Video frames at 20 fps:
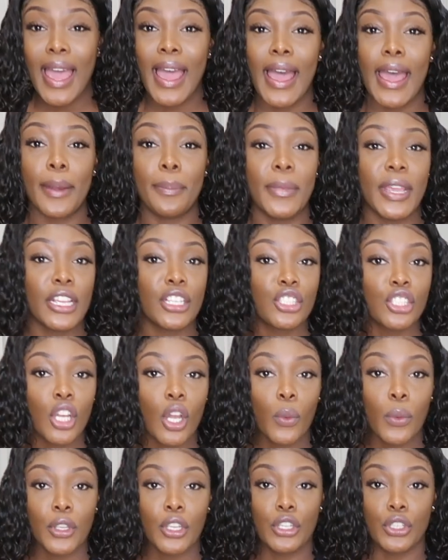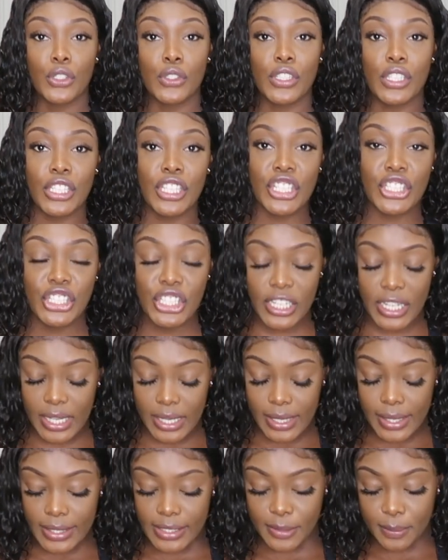And make sure when you're using your
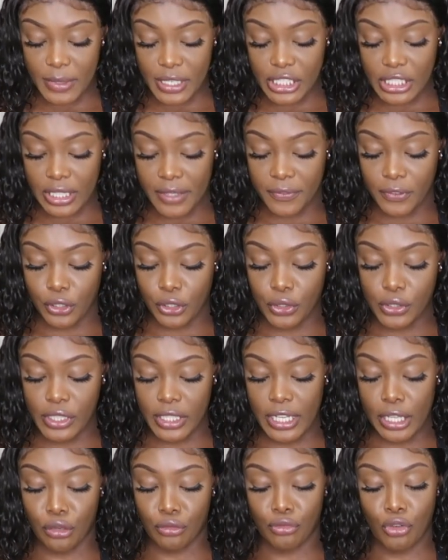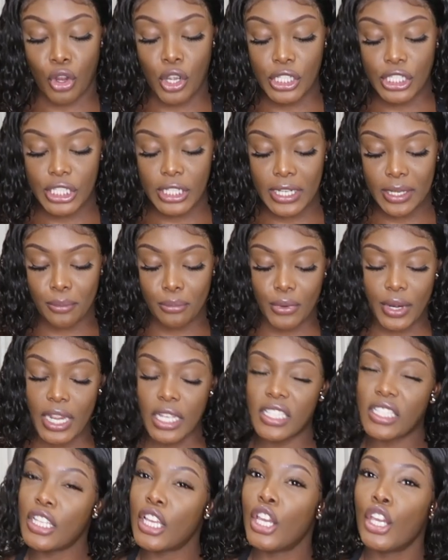chicken, especially if you're using like raw chicken
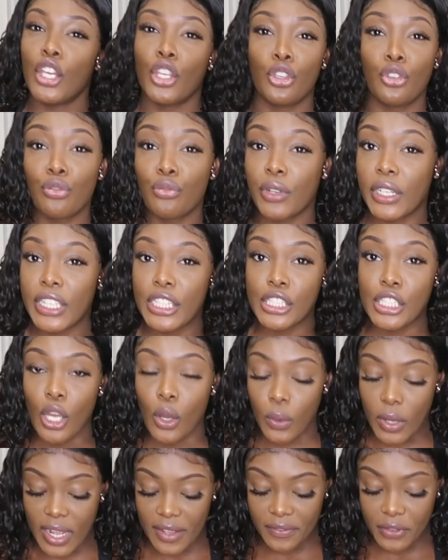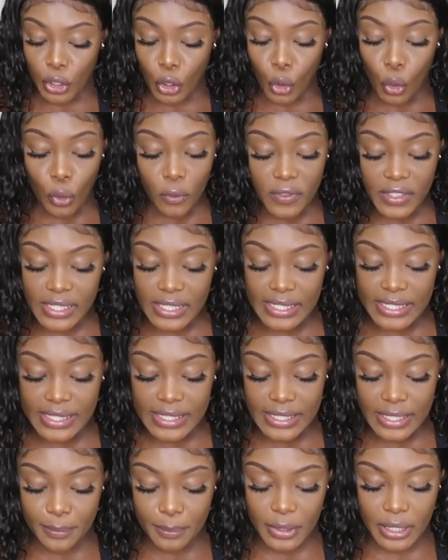breast, you really don't have to over
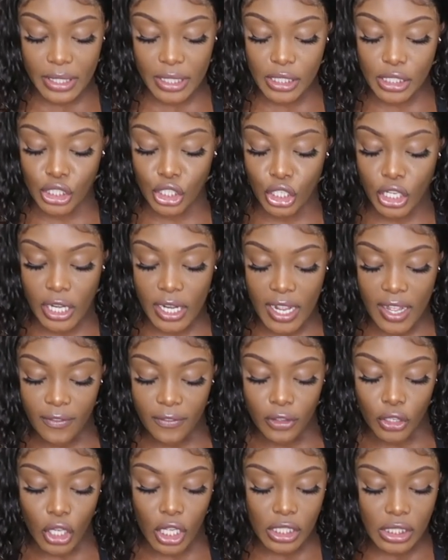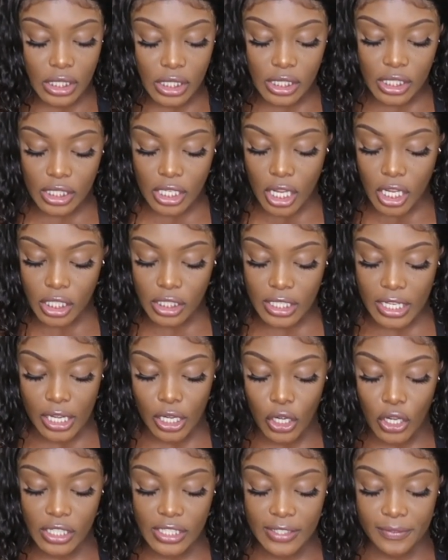season it, because you're gonna have lots of salt
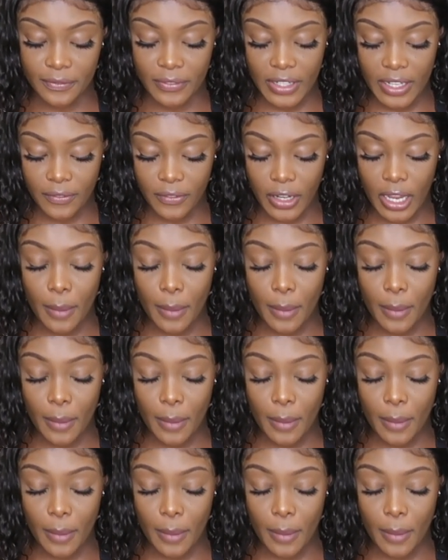and lots of flavor